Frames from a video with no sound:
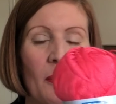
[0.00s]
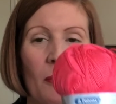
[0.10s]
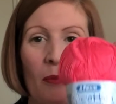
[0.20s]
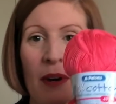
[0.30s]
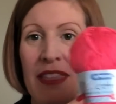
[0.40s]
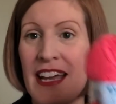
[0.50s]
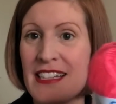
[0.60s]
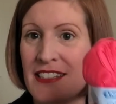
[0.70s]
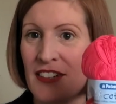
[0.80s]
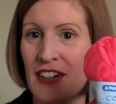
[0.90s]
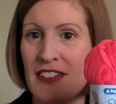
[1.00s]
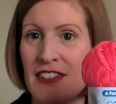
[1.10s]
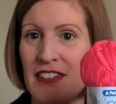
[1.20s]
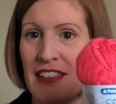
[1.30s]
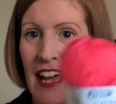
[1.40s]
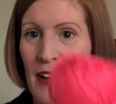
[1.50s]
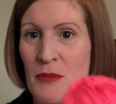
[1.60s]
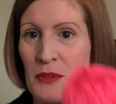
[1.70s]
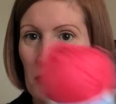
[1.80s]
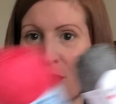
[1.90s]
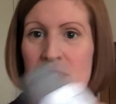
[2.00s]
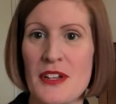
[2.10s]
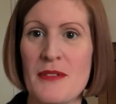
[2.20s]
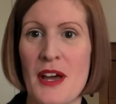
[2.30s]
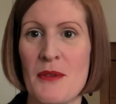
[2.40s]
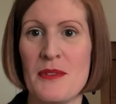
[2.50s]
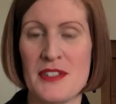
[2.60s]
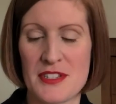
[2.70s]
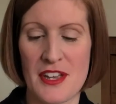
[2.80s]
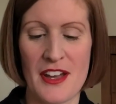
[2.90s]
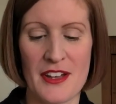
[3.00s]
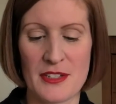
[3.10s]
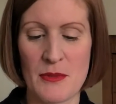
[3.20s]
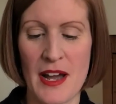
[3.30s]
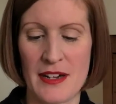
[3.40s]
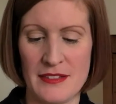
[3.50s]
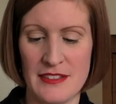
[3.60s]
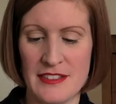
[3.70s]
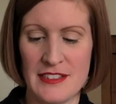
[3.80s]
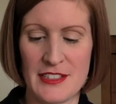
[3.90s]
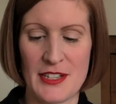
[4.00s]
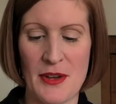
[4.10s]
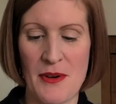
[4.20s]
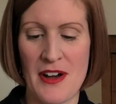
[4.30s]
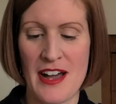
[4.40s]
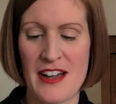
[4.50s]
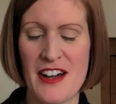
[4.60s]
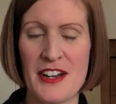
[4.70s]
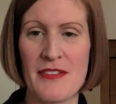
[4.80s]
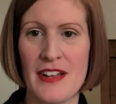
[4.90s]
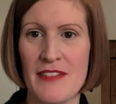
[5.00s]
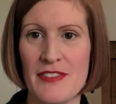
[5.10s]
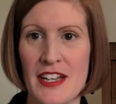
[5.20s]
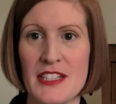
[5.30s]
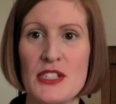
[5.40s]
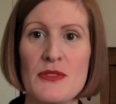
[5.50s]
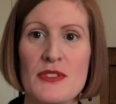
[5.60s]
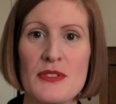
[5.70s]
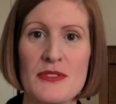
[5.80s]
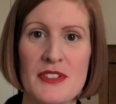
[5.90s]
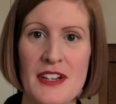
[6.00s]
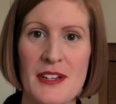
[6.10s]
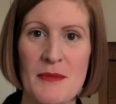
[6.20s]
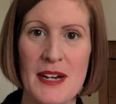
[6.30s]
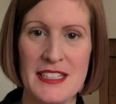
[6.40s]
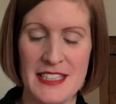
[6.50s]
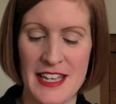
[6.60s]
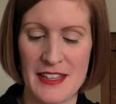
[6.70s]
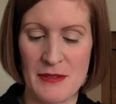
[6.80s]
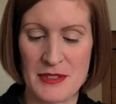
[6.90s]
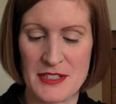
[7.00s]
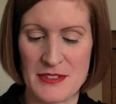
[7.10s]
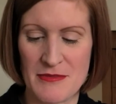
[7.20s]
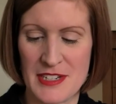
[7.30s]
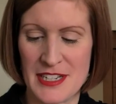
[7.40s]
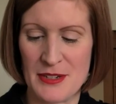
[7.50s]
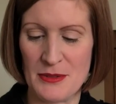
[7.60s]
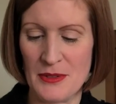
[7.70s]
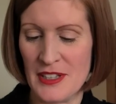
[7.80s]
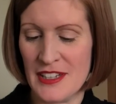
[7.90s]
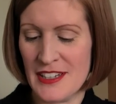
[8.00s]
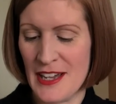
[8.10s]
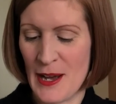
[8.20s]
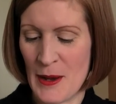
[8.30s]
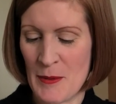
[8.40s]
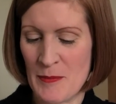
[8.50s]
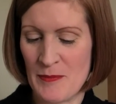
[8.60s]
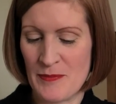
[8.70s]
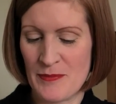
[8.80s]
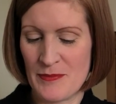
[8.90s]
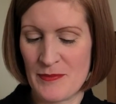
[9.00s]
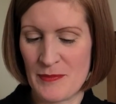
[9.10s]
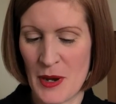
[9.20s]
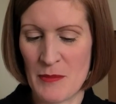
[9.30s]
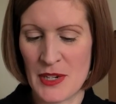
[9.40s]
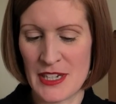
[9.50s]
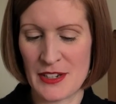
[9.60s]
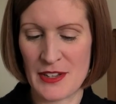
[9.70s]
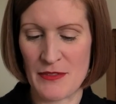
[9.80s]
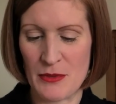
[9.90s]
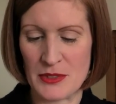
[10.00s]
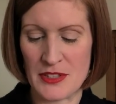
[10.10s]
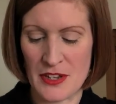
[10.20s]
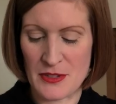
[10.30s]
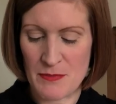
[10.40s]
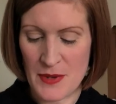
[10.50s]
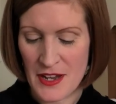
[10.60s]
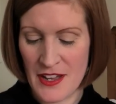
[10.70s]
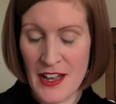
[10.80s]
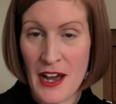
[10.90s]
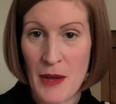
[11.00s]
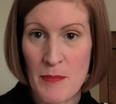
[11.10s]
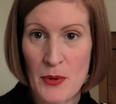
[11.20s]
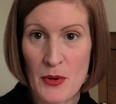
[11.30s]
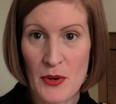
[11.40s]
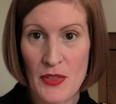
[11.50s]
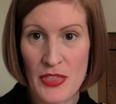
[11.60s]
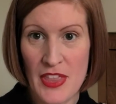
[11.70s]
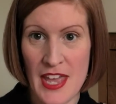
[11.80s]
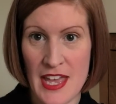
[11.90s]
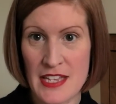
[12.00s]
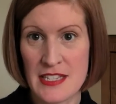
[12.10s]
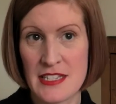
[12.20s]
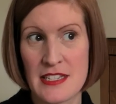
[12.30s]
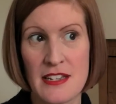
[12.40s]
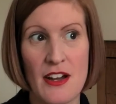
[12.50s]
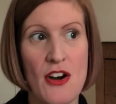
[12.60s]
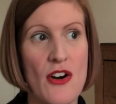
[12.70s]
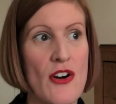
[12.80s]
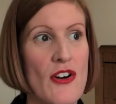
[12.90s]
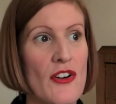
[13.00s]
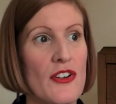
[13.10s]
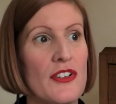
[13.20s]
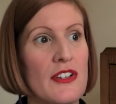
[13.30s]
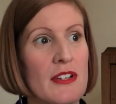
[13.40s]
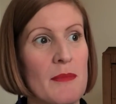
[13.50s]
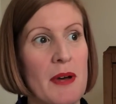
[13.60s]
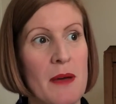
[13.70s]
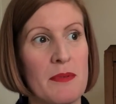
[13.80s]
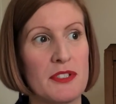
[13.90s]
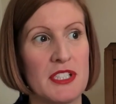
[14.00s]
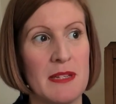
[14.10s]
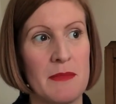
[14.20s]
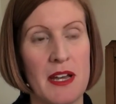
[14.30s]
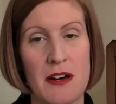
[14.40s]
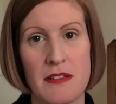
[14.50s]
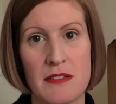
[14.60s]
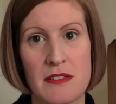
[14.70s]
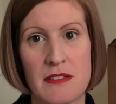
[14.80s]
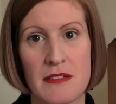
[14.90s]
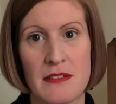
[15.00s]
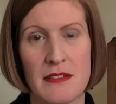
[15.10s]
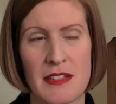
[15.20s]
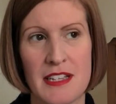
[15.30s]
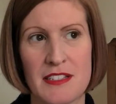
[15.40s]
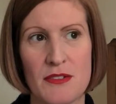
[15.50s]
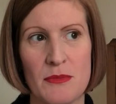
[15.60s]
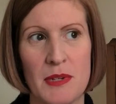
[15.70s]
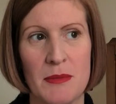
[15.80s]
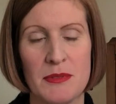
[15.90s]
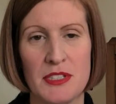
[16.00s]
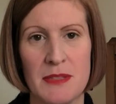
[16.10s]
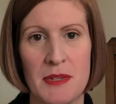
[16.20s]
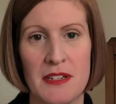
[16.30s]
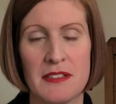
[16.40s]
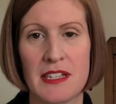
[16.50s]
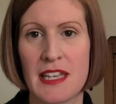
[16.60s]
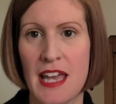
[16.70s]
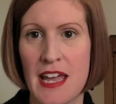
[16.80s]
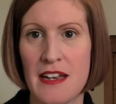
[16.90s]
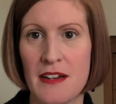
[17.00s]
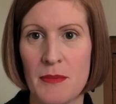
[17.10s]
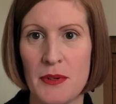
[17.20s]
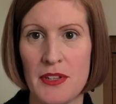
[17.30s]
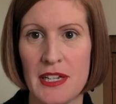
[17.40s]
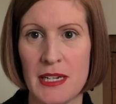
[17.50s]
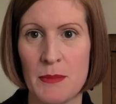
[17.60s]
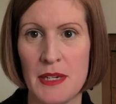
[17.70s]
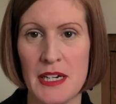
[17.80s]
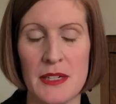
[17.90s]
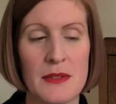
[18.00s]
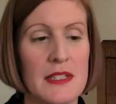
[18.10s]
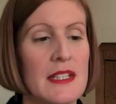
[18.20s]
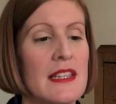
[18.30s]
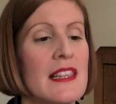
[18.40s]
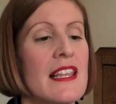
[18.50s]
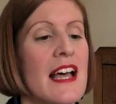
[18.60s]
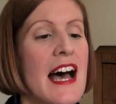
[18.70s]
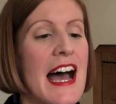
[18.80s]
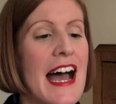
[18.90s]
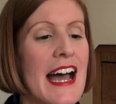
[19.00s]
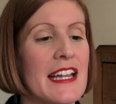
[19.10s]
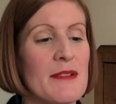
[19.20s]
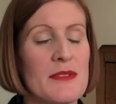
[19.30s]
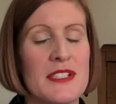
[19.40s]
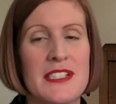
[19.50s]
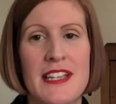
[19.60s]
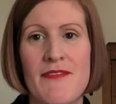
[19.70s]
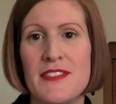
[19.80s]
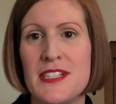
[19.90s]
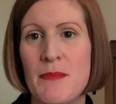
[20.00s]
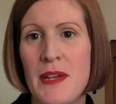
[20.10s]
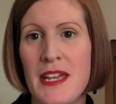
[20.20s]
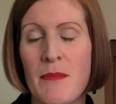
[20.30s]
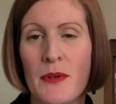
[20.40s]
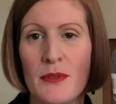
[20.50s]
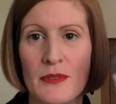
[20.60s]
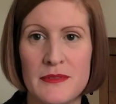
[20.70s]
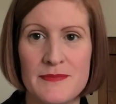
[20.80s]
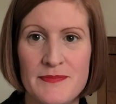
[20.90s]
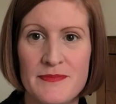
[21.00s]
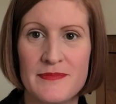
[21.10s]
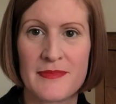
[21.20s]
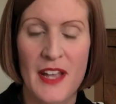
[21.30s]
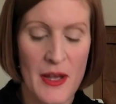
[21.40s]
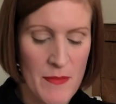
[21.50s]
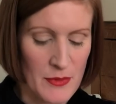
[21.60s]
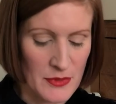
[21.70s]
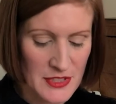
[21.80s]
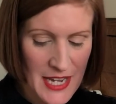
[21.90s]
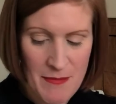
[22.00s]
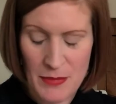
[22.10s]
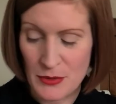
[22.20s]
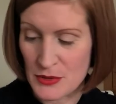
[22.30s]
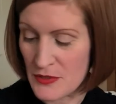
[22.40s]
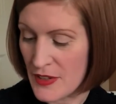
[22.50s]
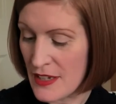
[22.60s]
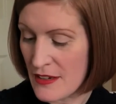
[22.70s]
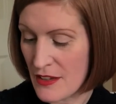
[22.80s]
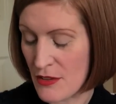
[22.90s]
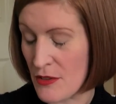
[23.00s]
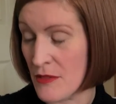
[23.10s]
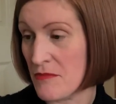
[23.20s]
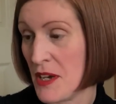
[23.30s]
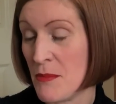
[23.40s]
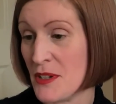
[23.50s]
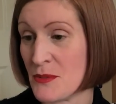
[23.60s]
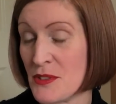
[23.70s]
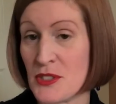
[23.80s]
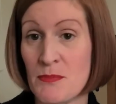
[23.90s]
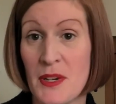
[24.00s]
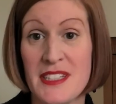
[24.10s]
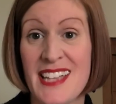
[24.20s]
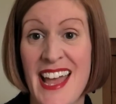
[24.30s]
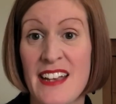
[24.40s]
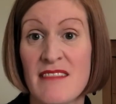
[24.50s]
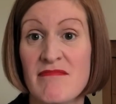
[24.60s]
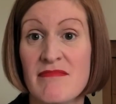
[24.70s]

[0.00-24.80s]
when that's done, that will also go with the skirt as well. So I kind of have like 2 suits that I can wear together, which is really cool. But I'm really looking forward to those. But I bought this on Purple Sheep Yarns. I think it's called Purple Sheep Yarns. Again, I'll put the link below. And it was 70p a ball. I bought 10 balls of it. I thought I might as well just buy 10,